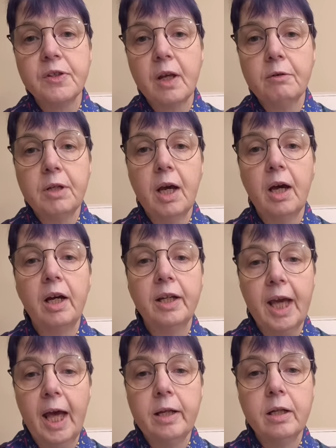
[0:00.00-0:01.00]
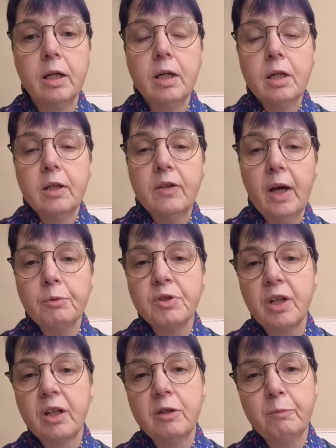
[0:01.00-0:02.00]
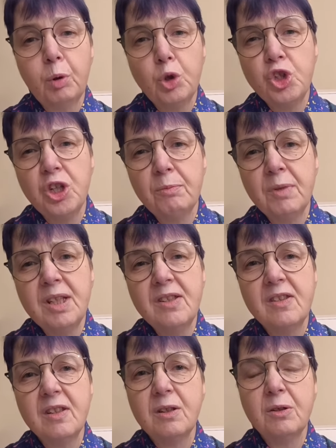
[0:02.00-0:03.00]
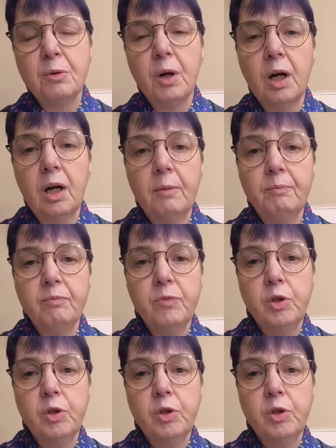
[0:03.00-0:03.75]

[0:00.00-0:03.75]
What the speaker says: So yeah, again, that was kind of pushing me to